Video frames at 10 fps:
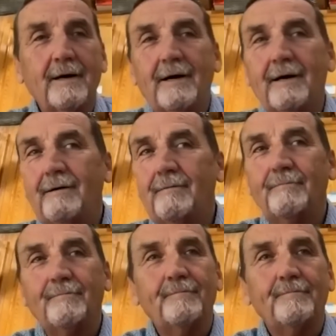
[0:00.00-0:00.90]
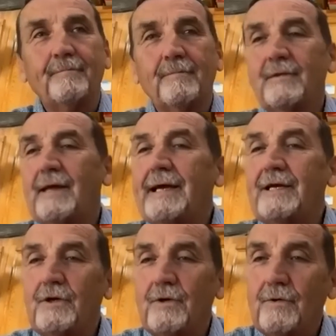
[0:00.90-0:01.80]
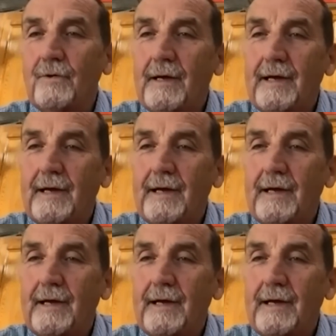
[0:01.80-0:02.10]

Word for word: Um, thank you.